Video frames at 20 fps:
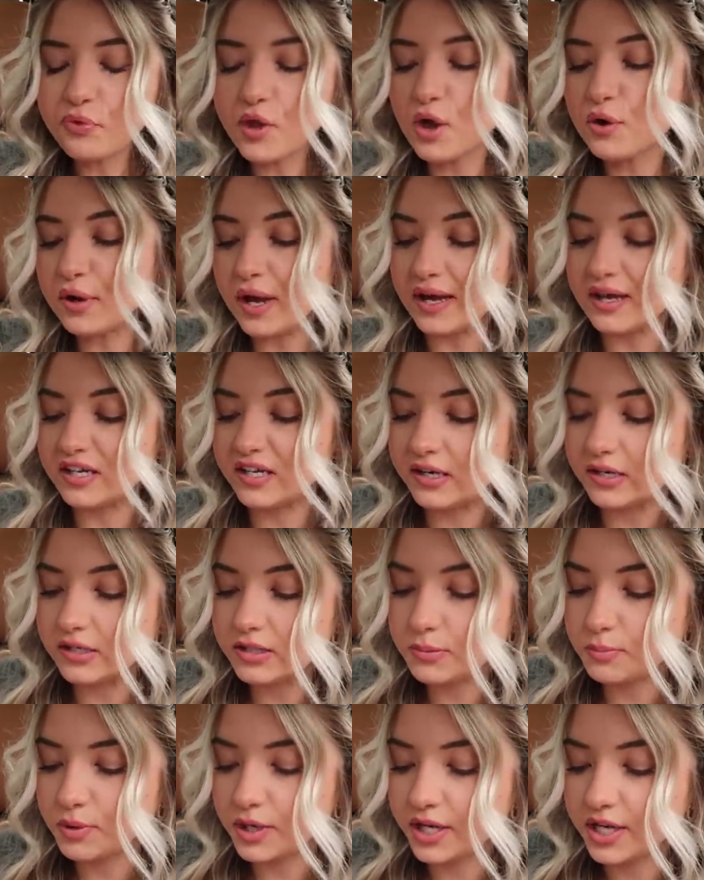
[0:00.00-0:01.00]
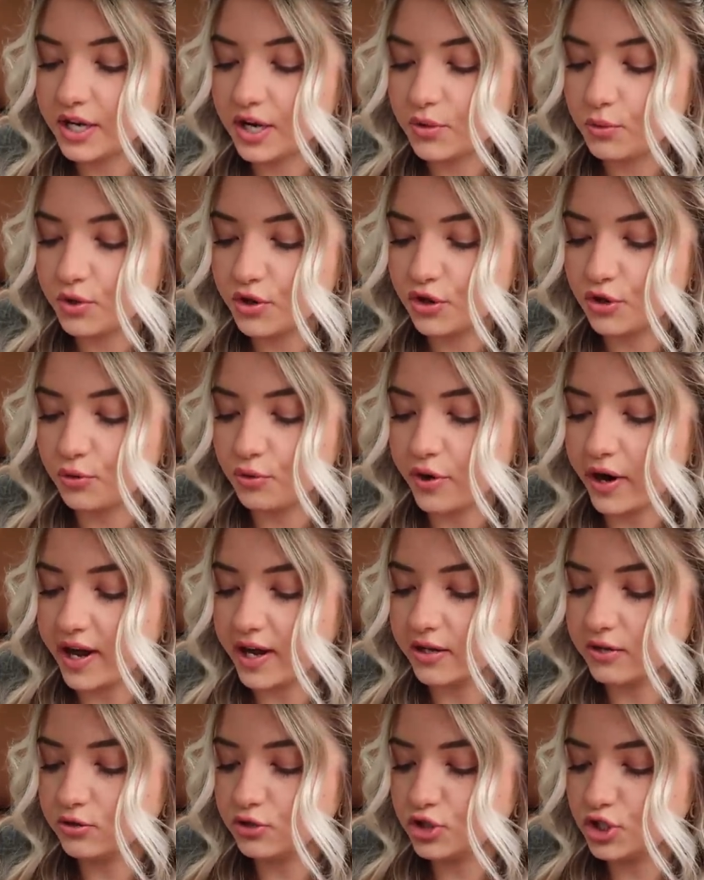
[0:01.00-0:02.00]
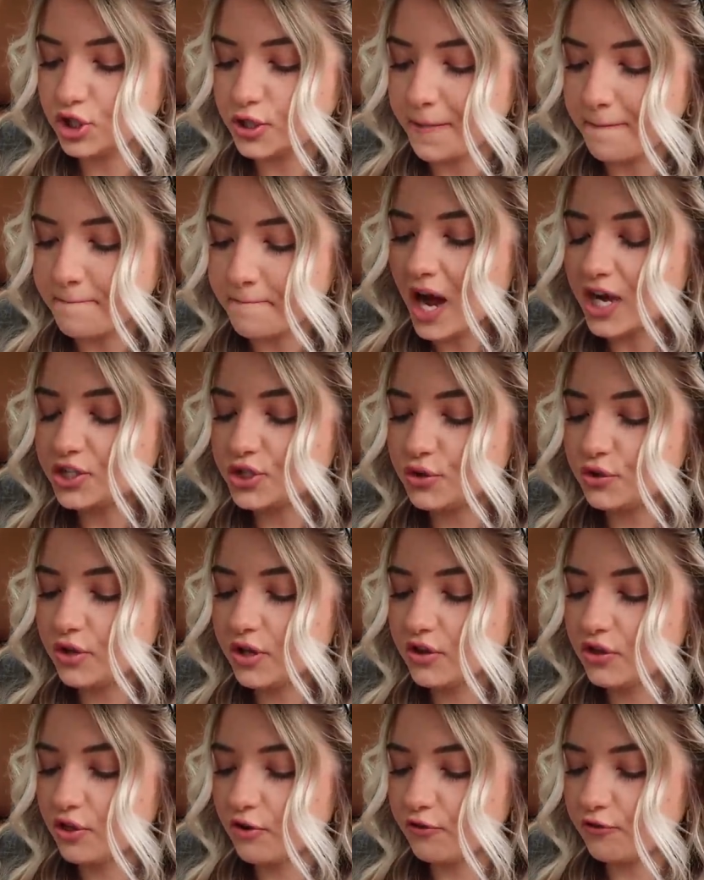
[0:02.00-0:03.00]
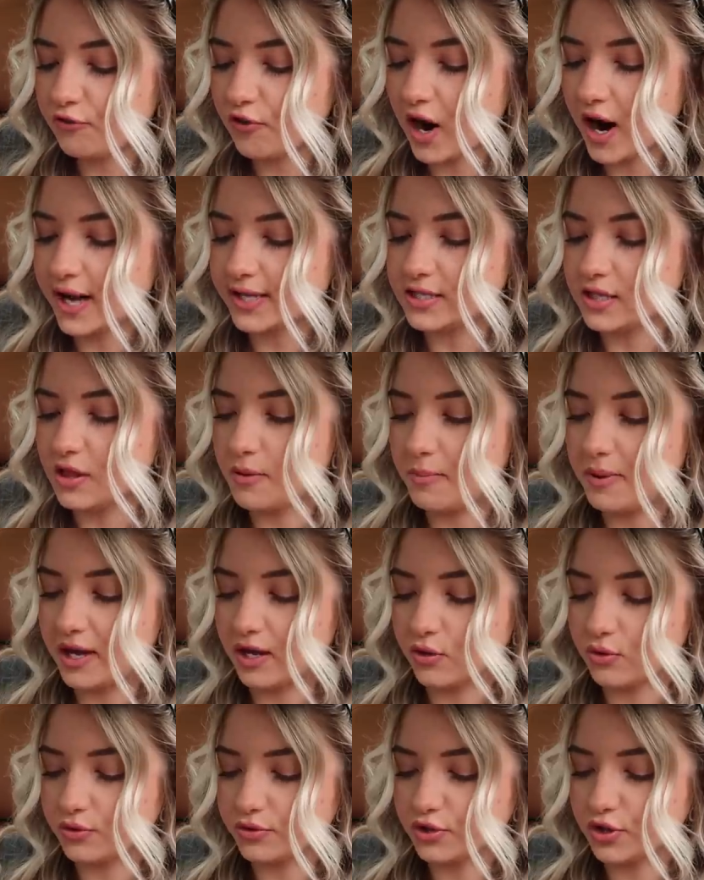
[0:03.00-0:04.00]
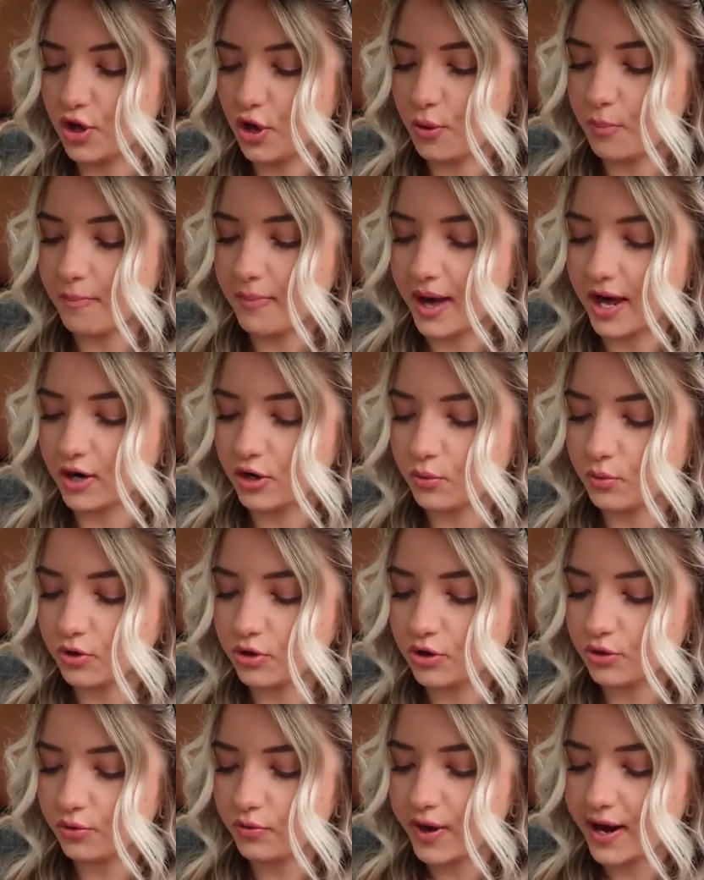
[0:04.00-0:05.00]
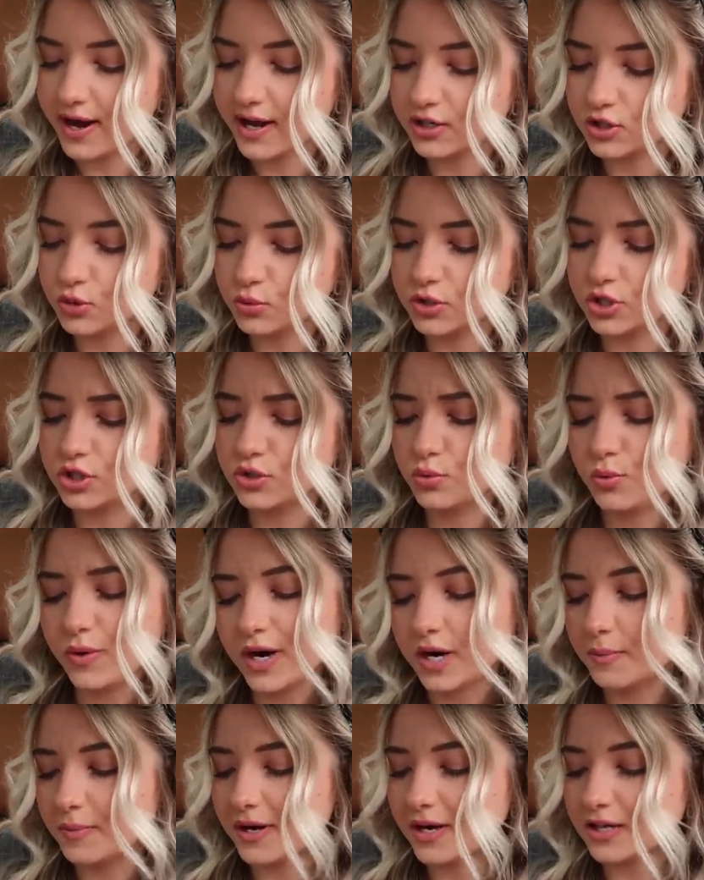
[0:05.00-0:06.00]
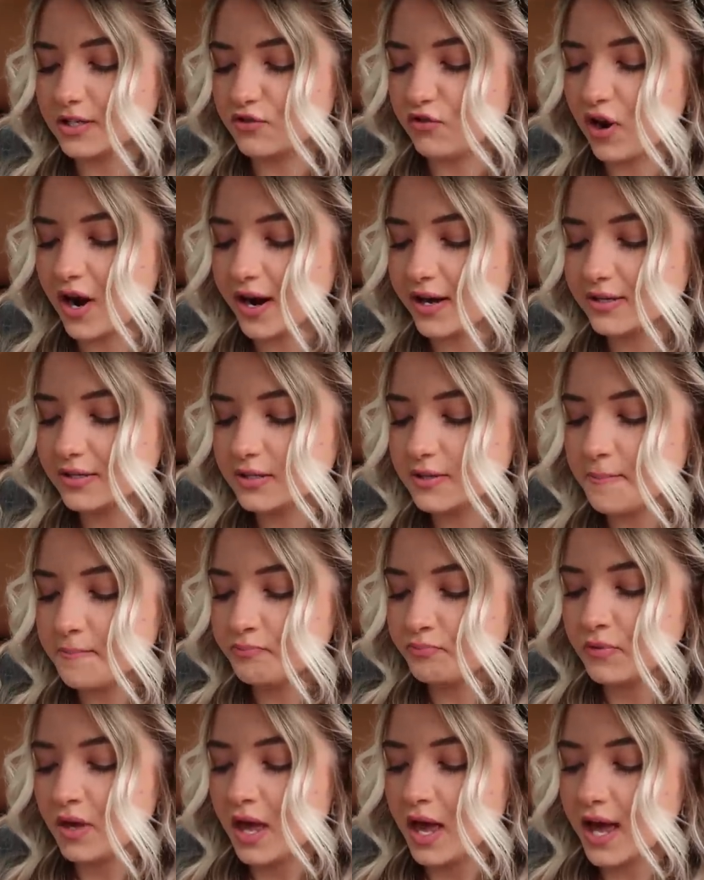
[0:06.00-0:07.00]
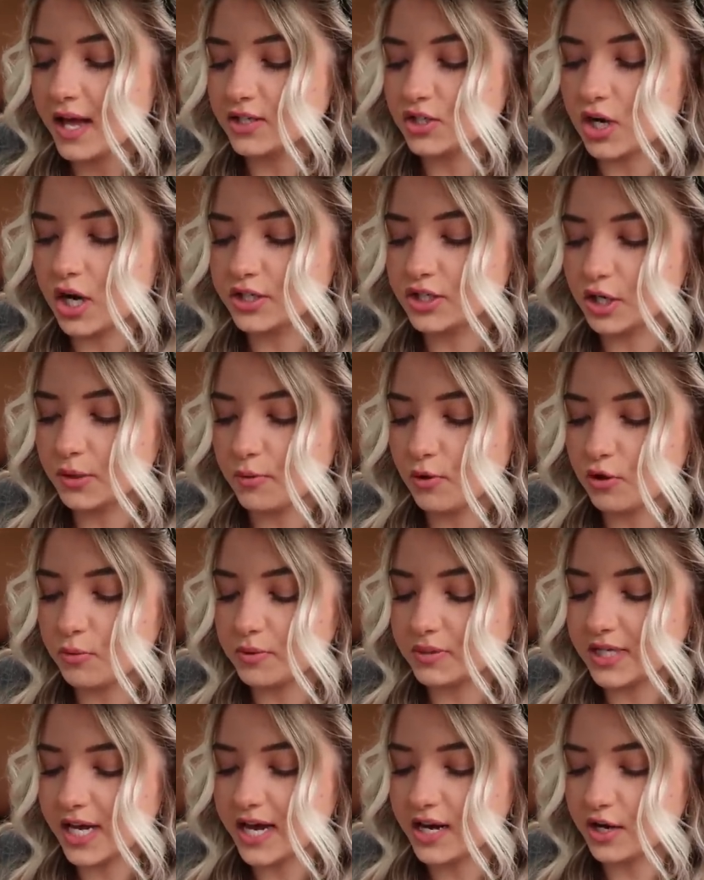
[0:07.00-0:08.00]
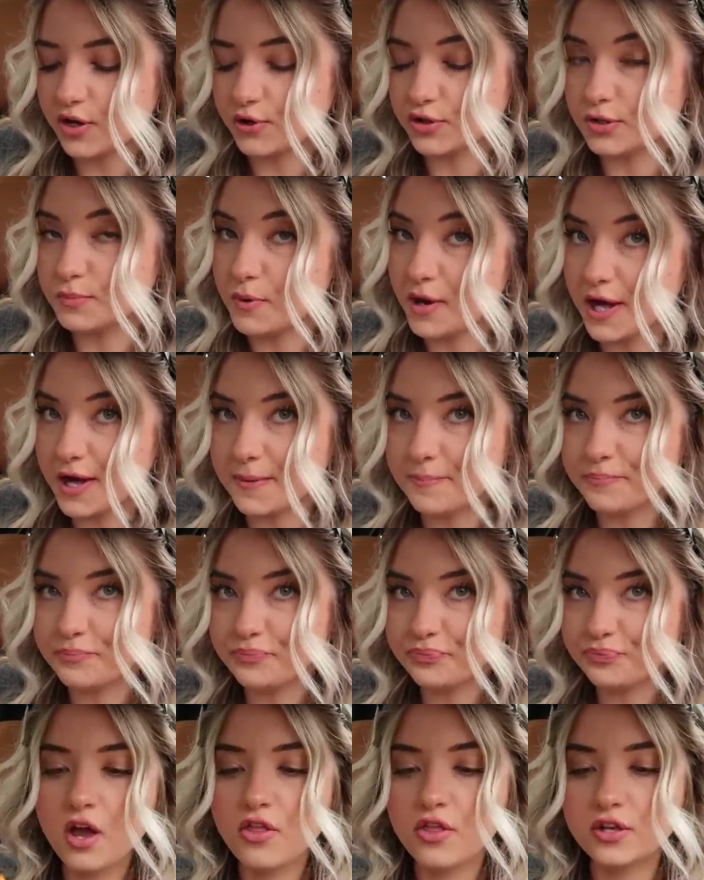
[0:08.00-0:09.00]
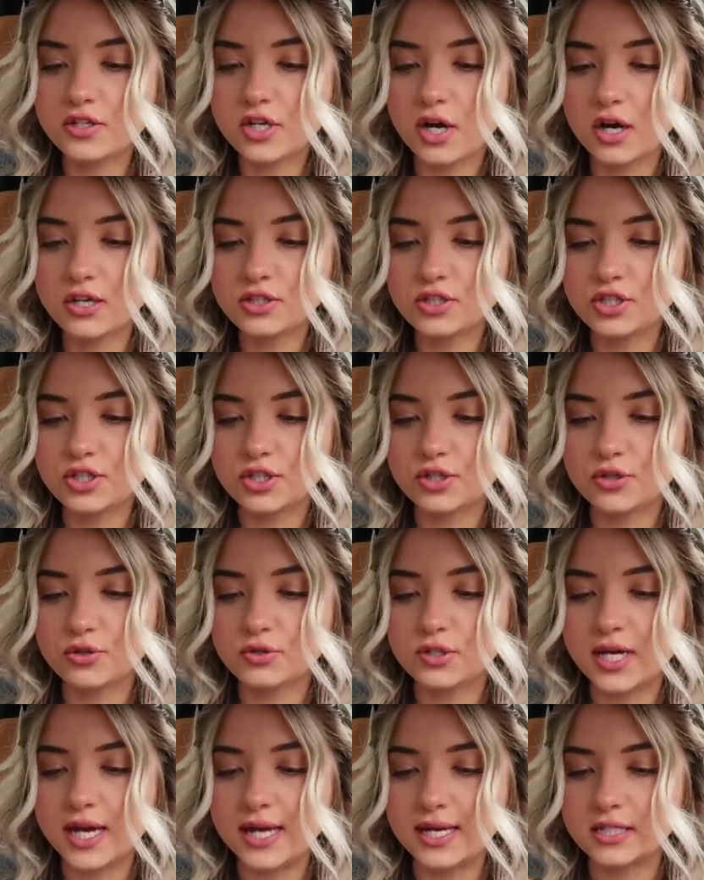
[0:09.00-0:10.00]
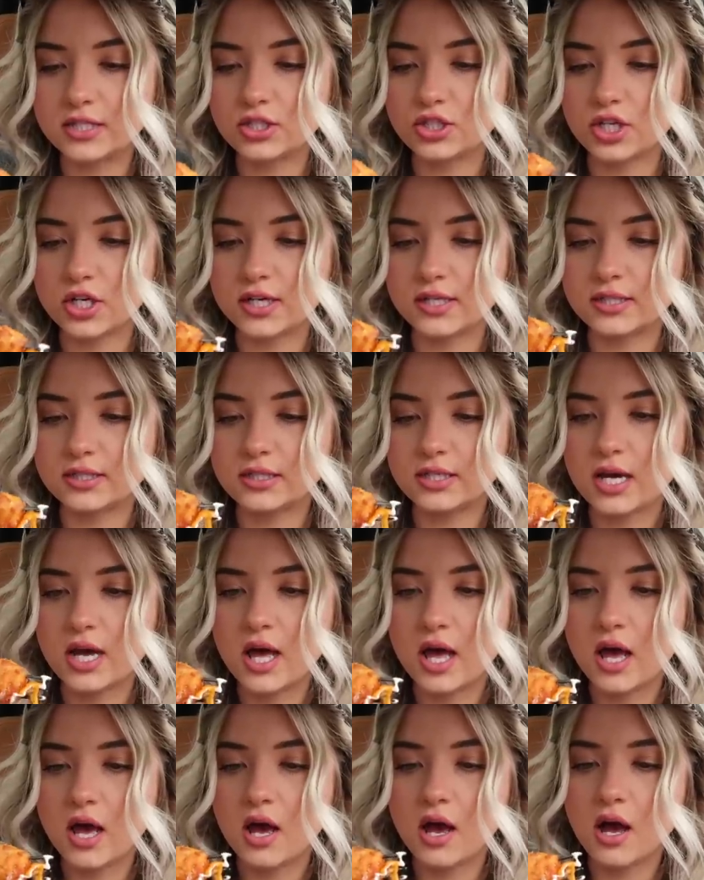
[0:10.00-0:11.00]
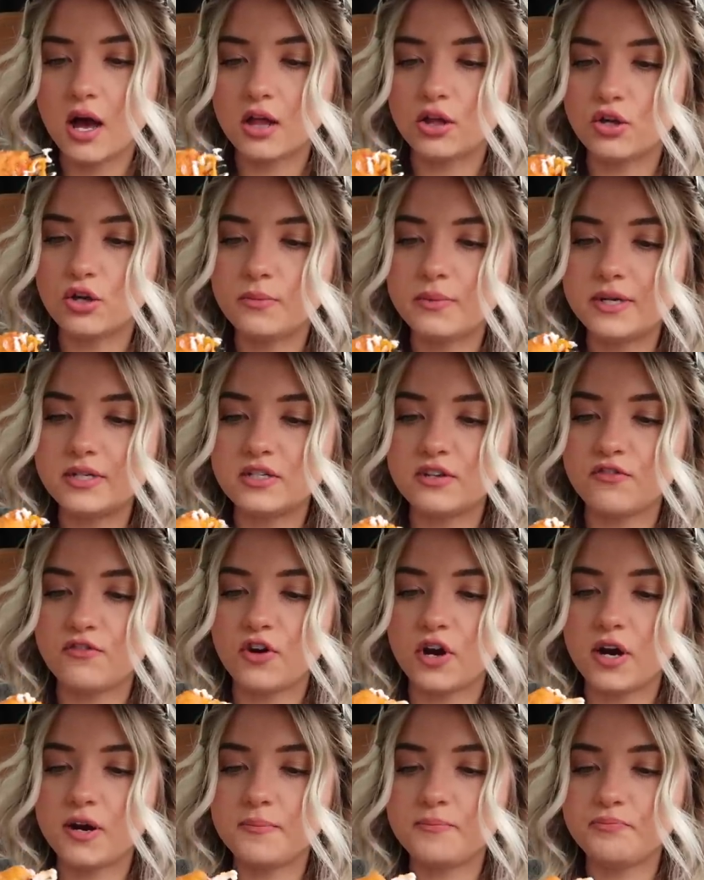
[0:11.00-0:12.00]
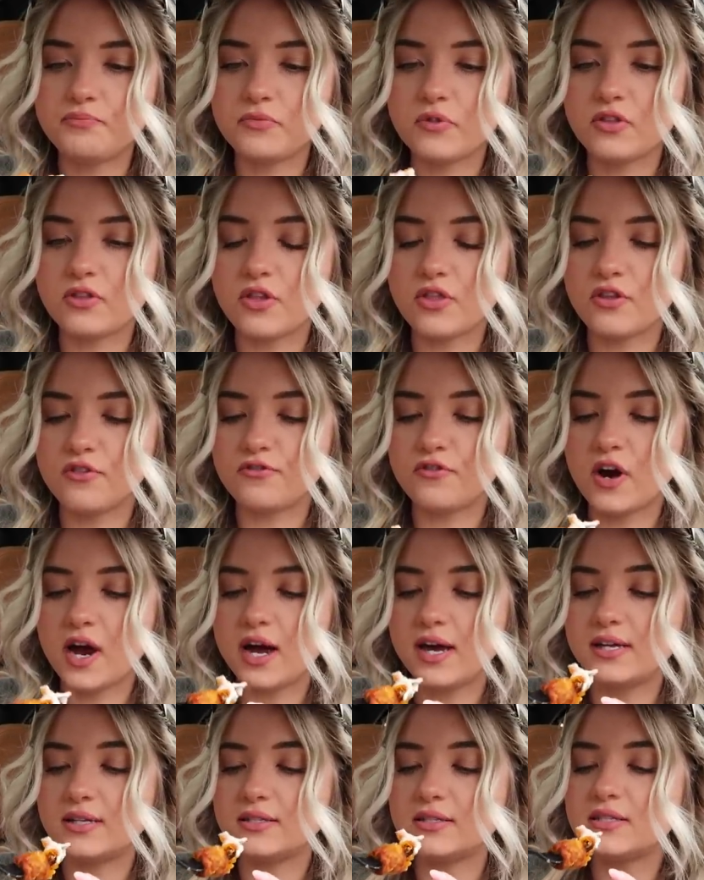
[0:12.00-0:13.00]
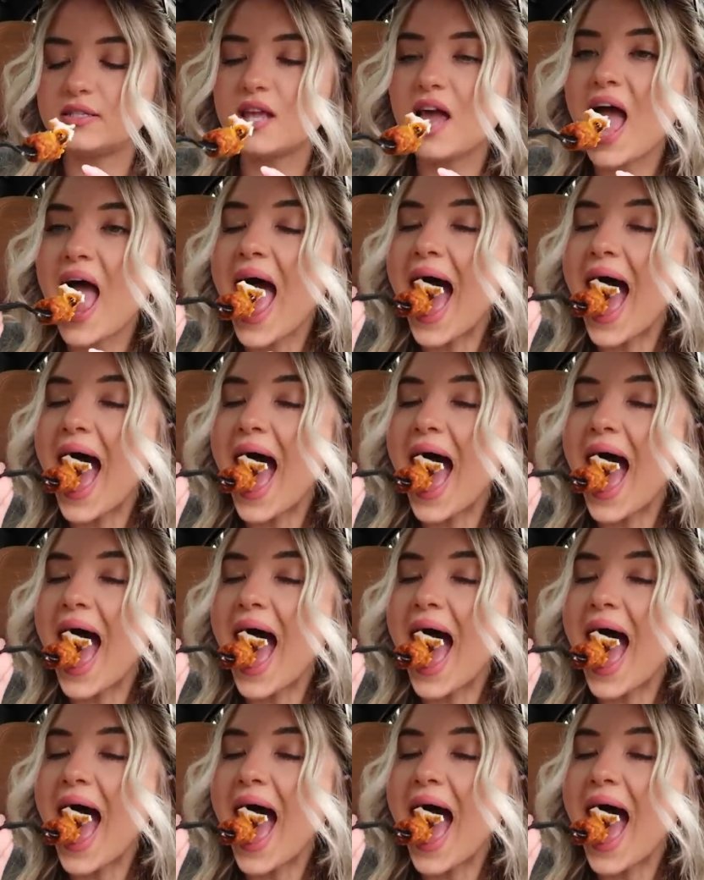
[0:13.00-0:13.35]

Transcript: Okay, it is pretty good with the ranch. I do think the fries and the pickles go better with the ranch, which is weird because fries and tots are both potatoes, but the tots do taste just a little bit different than the fries.